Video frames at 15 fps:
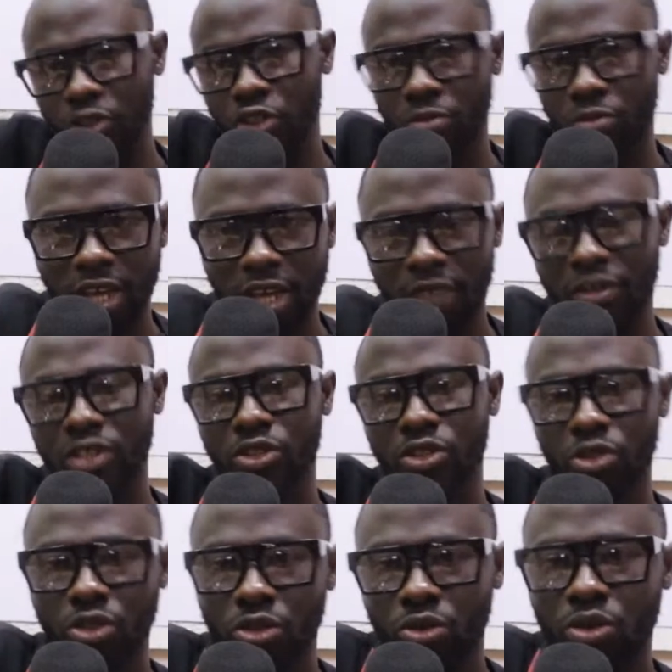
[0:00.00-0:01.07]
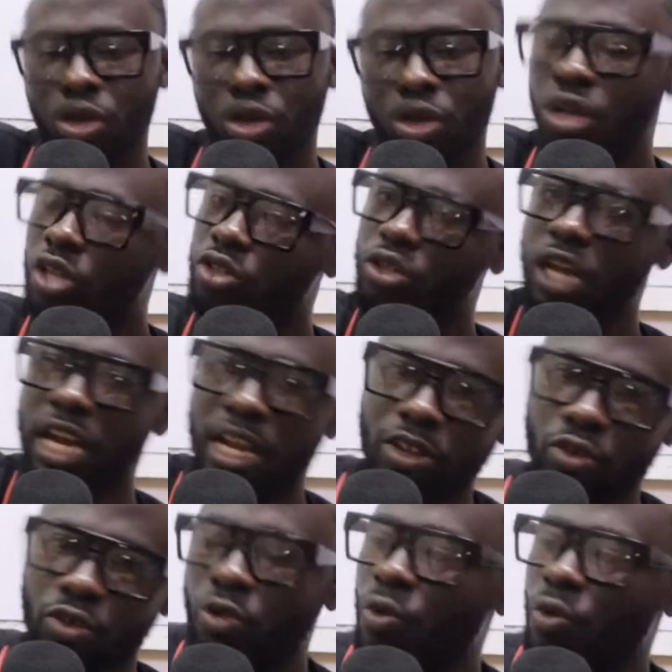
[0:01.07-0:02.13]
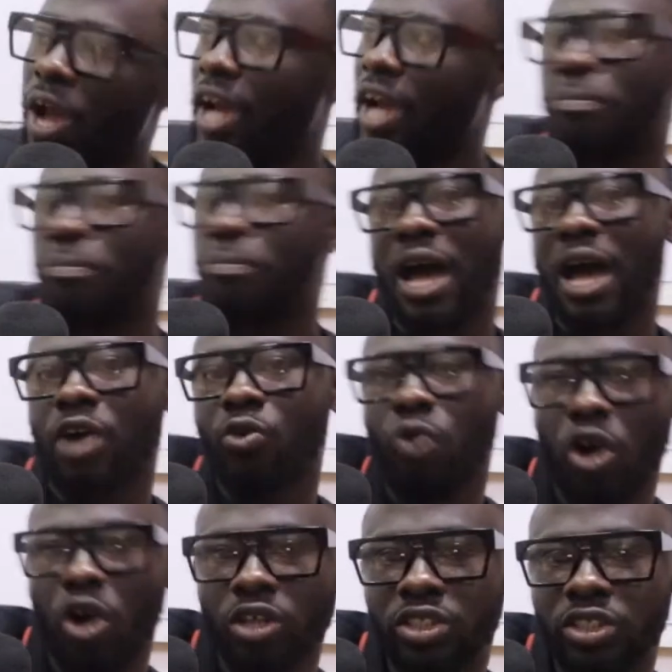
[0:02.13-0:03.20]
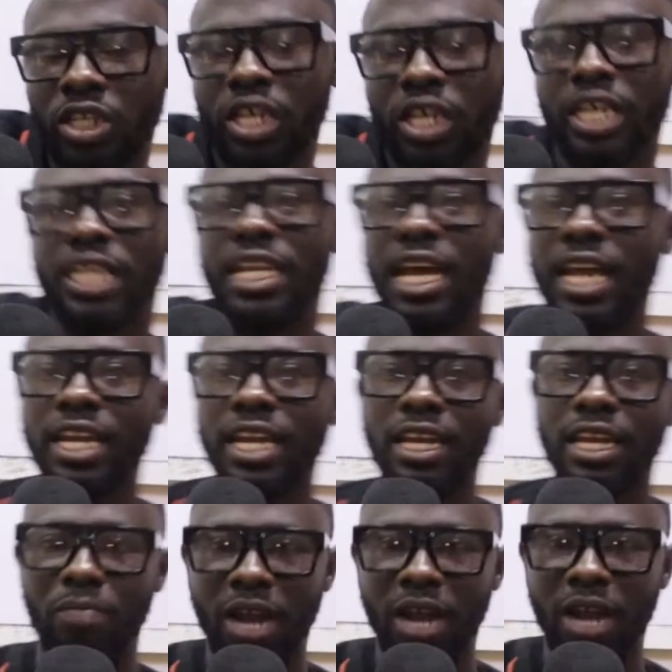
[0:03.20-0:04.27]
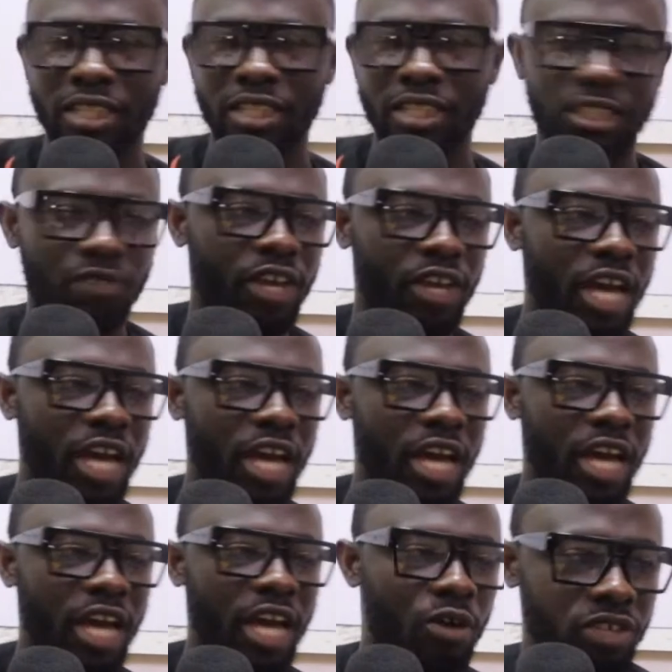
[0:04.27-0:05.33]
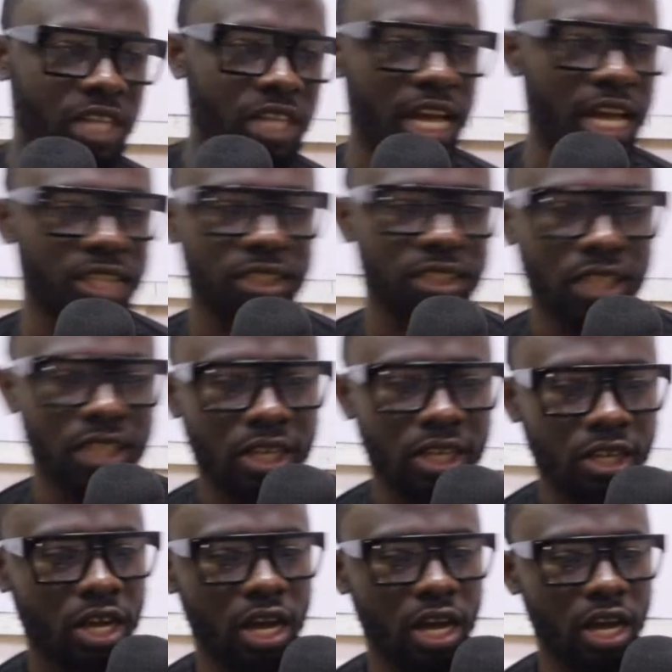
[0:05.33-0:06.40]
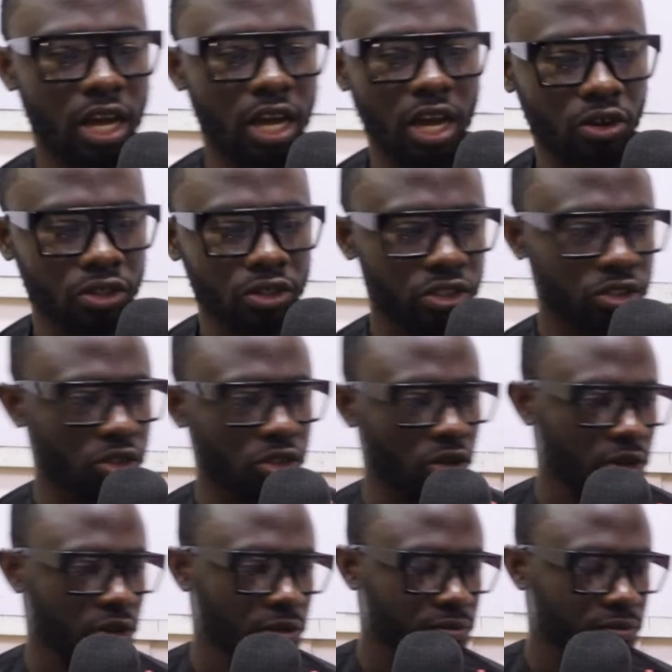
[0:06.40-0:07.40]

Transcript: should be given to you so that you work backwards. Then the balancing figure will be treated as closing stock.